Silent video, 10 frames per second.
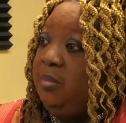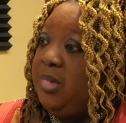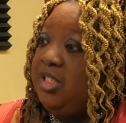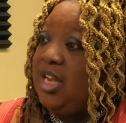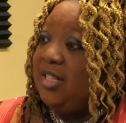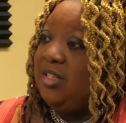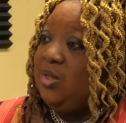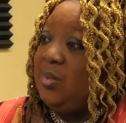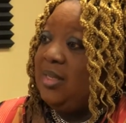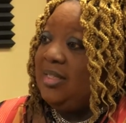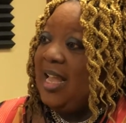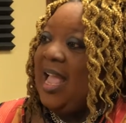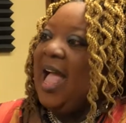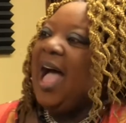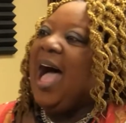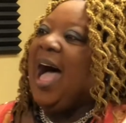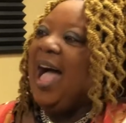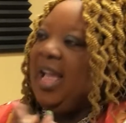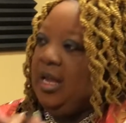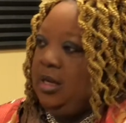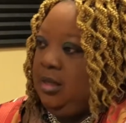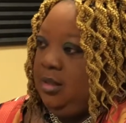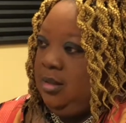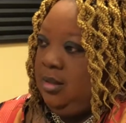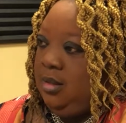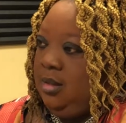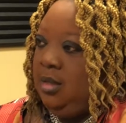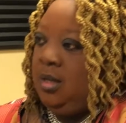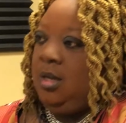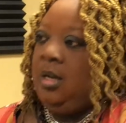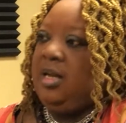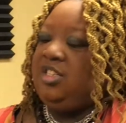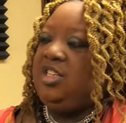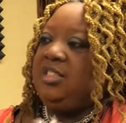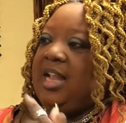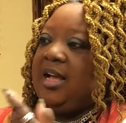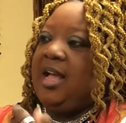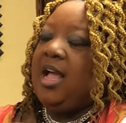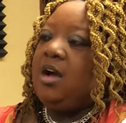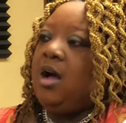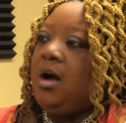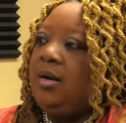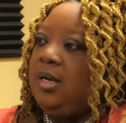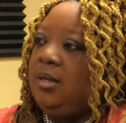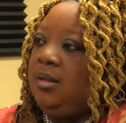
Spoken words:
But she had to do what? Say, I. It's just like an alcoholic.